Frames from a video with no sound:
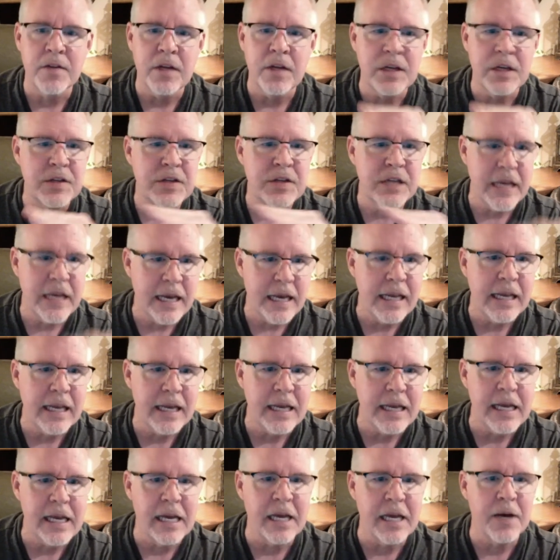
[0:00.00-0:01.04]
He's
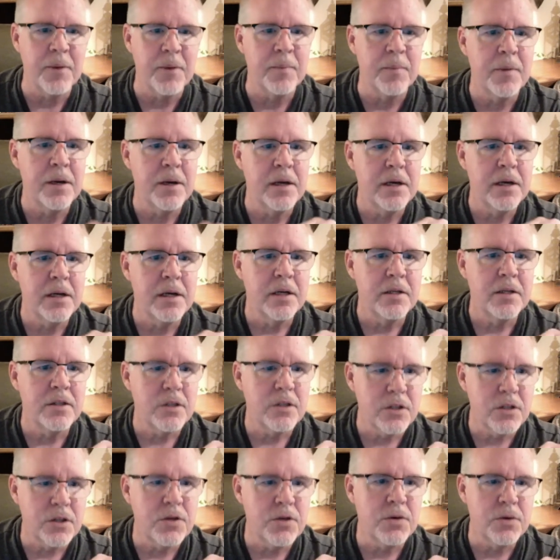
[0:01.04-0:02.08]
telling him to
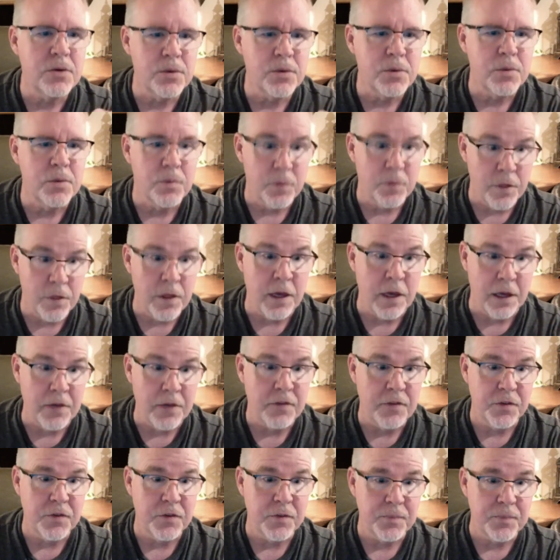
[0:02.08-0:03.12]
do
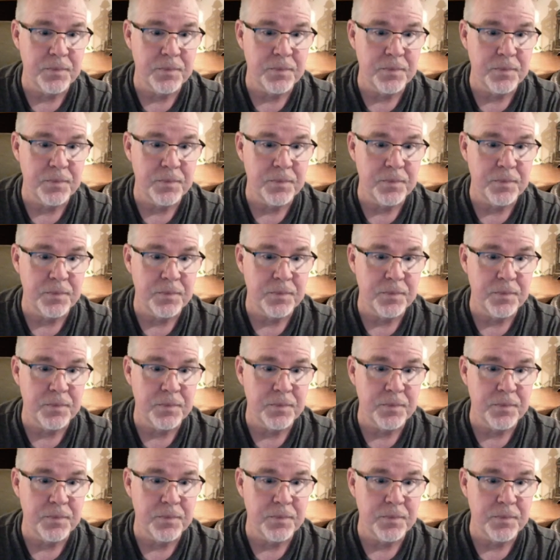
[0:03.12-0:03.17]
this.